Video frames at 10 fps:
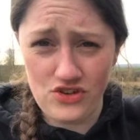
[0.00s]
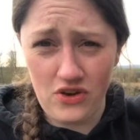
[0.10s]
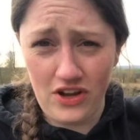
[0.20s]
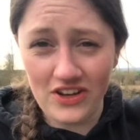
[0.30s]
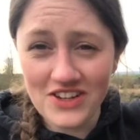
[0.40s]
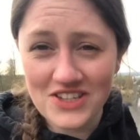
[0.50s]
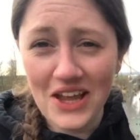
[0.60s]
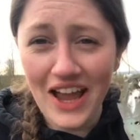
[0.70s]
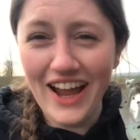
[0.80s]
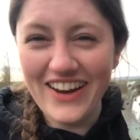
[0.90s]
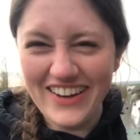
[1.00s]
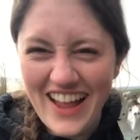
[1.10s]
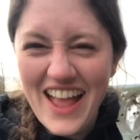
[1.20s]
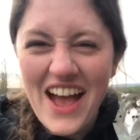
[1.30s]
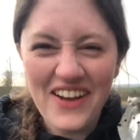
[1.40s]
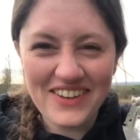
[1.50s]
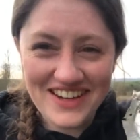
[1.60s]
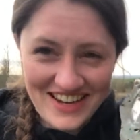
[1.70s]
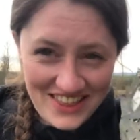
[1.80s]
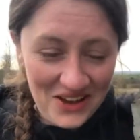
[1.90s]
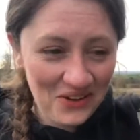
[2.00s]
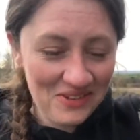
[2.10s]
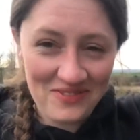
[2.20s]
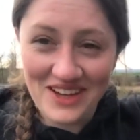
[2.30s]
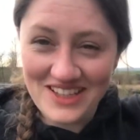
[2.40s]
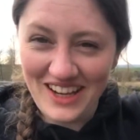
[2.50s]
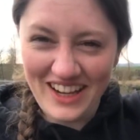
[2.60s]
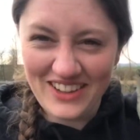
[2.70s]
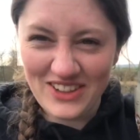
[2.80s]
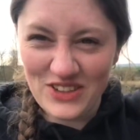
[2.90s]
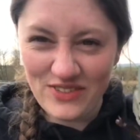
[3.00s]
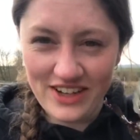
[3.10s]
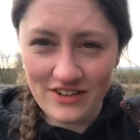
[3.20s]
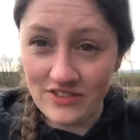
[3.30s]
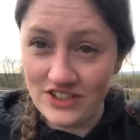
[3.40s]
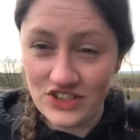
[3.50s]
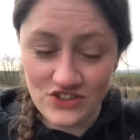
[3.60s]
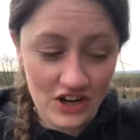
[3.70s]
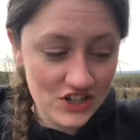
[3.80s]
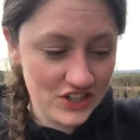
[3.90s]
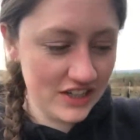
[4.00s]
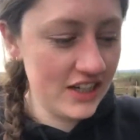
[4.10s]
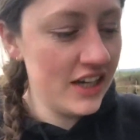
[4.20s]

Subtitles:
shotgun. So I'm going to take that home with me as a like little souvenir of destruction.